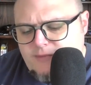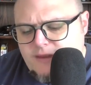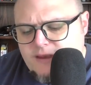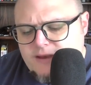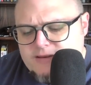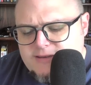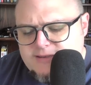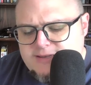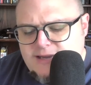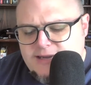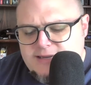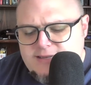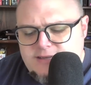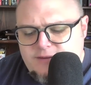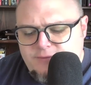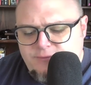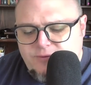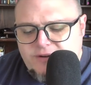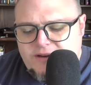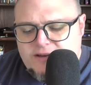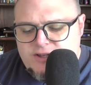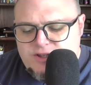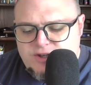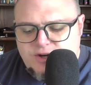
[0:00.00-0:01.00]
says, "If we
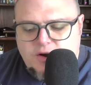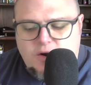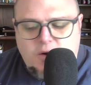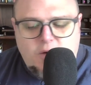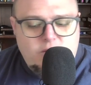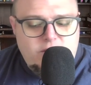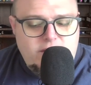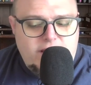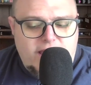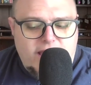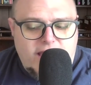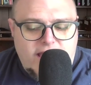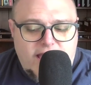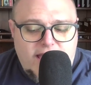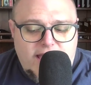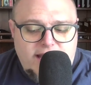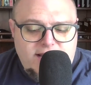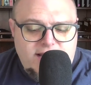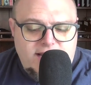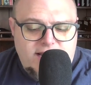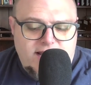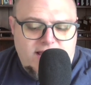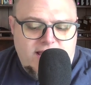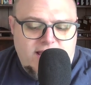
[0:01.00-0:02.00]
drone on
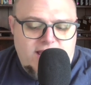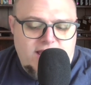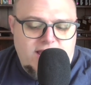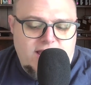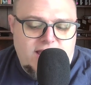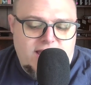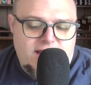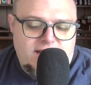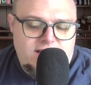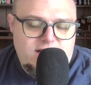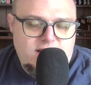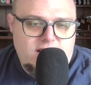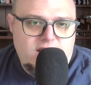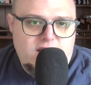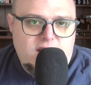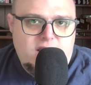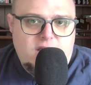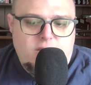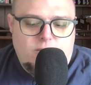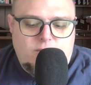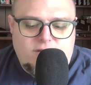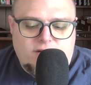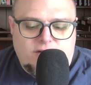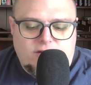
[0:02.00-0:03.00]
and on
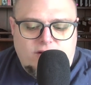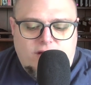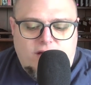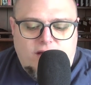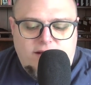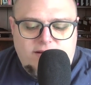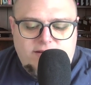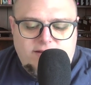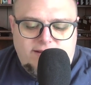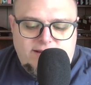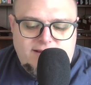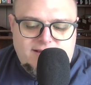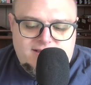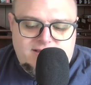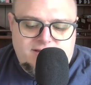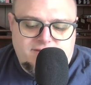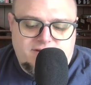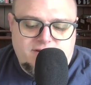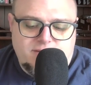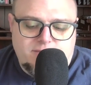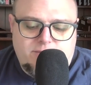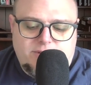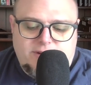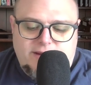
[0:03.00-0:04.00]
with a long list of
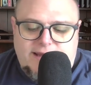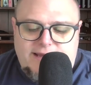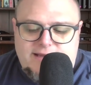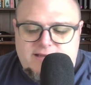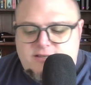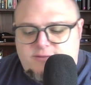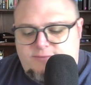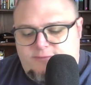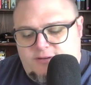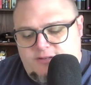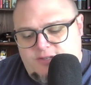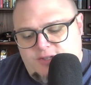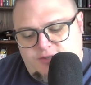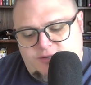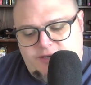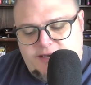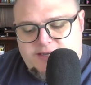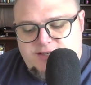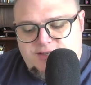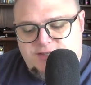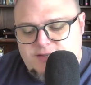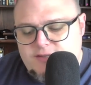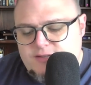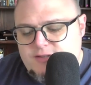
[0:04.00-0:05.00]
complaints,
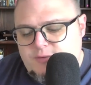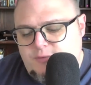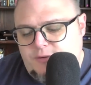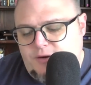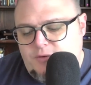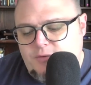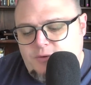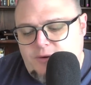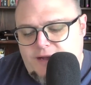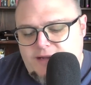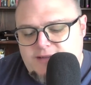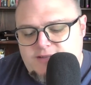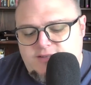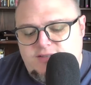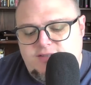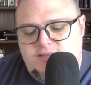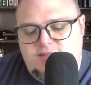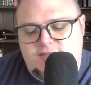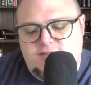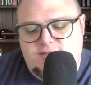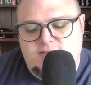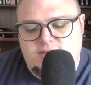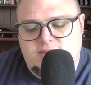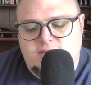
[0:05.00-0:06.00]
frustrations,
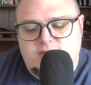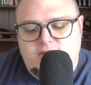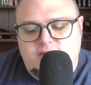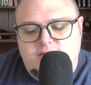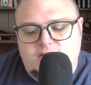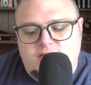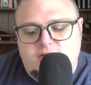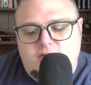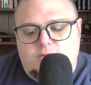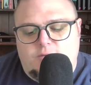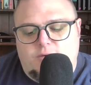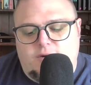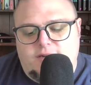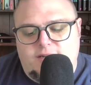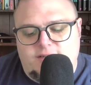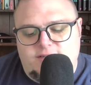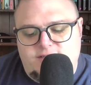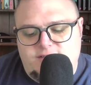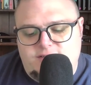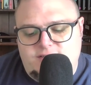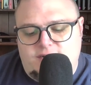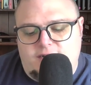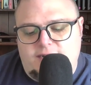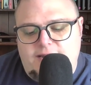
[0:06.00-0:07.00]
requests, we're going to
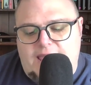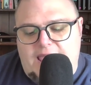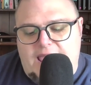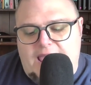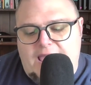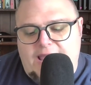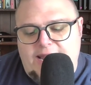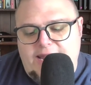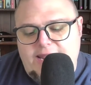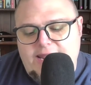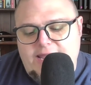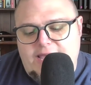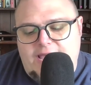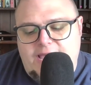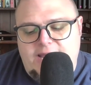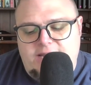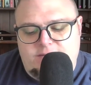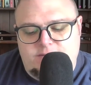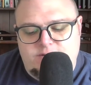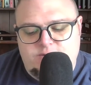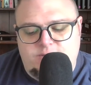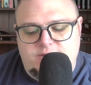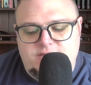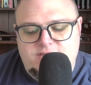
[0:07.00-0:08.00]
start adding
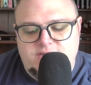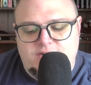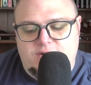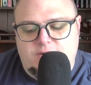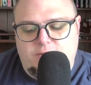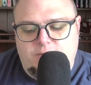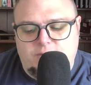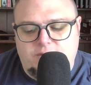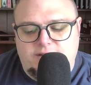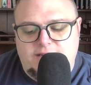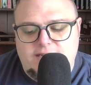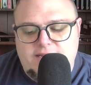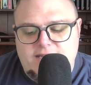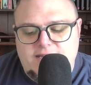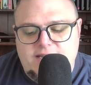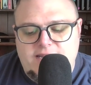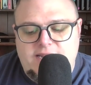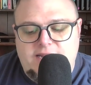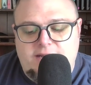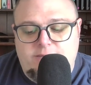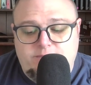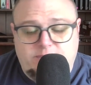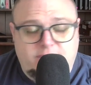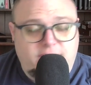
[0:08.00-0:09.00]
items we don't really
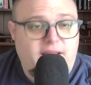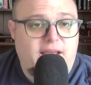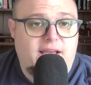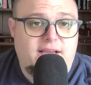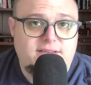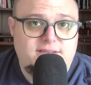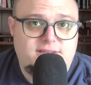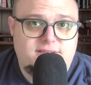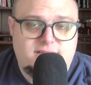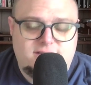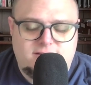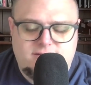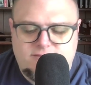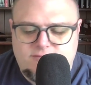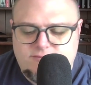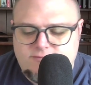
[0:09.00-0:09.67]
need. Plus,